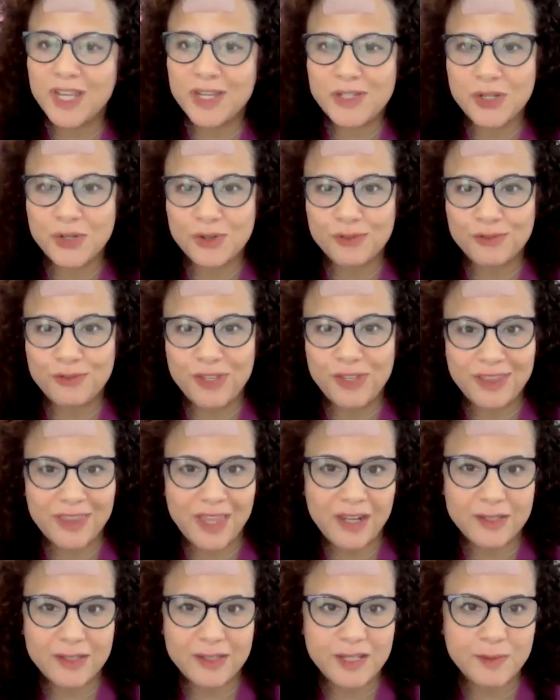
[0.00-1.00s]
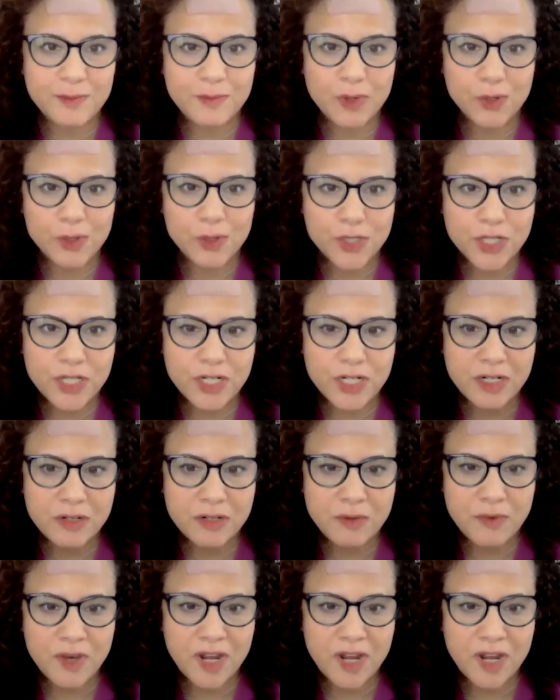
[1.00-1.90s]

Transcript: I don't feel that as an emotion,